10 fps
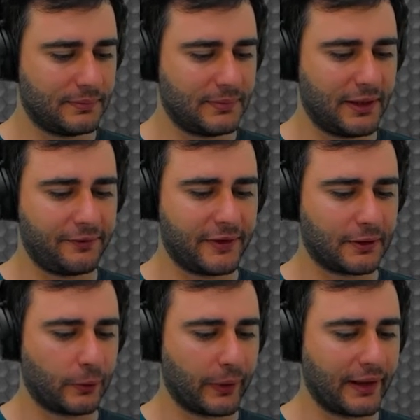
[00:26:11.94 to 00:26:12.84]
different
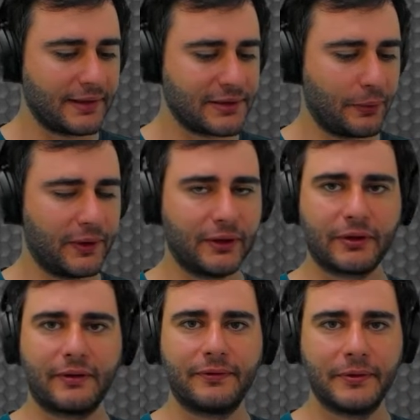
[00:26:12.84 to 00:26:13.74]
looking so we don't
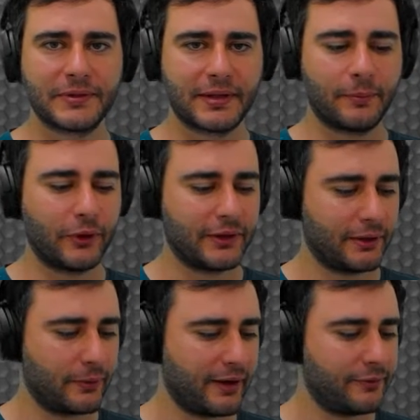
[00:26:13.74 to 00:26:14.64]
confuse them with the
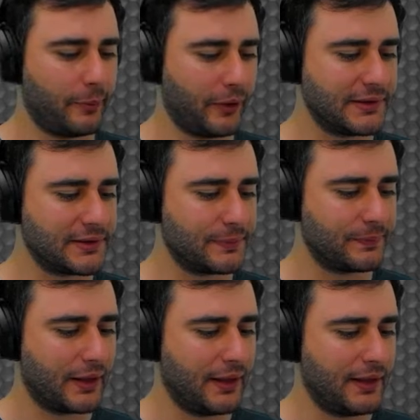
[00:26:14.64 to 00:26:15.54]
graph points.
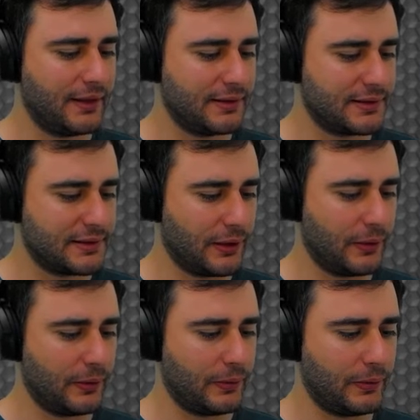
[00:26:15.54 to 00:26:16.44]

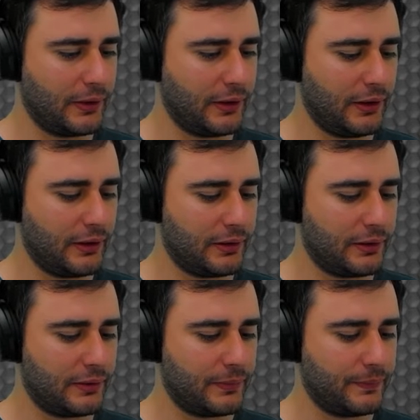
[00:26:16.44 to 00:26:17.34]
So
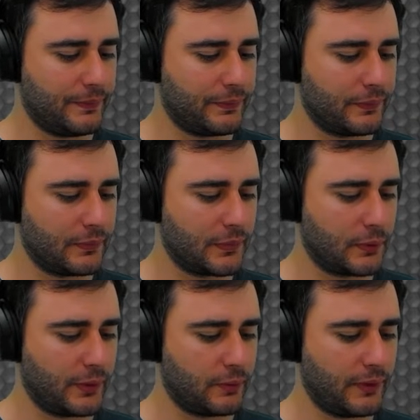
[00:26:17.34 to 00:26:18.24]
here,
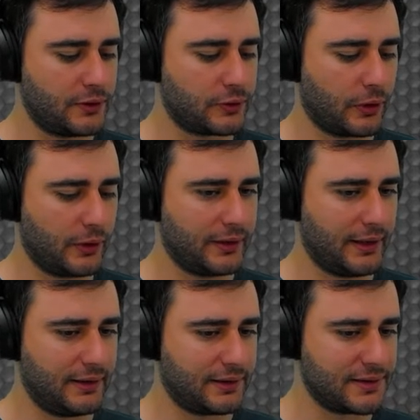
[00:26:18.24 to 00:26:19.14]
when we draw the
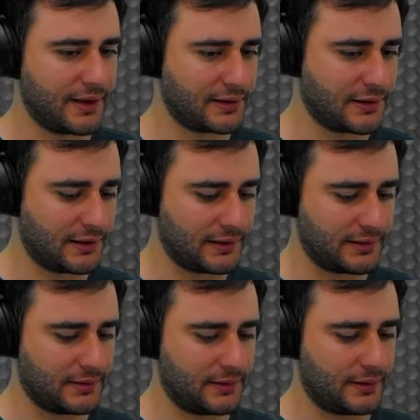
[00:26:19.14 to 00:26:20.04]
intersection,
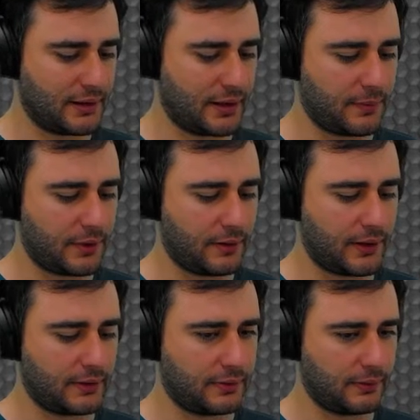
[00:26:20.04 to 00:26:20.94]
I'm
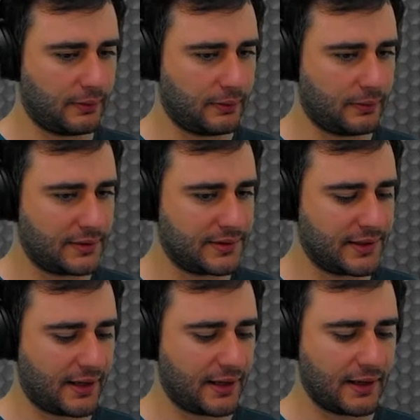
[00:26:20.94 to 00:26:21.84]
going to
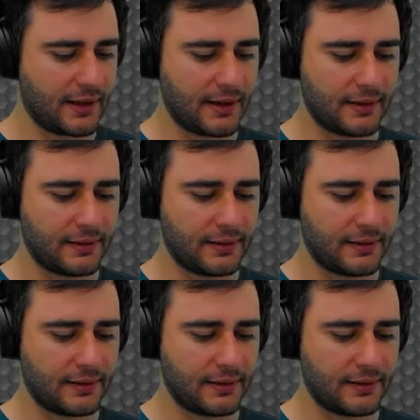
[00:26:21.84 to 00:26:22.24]
say